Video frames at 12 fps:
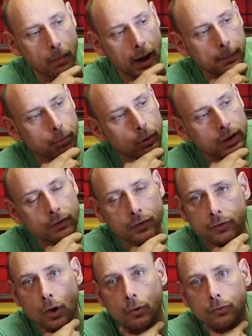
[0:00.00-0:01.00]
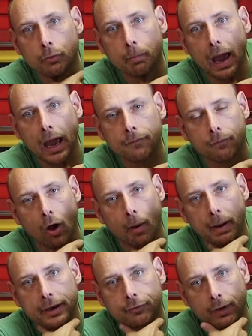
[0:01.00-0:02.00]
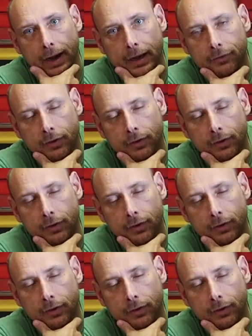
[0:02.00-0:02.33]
my previous go-to bag for all my training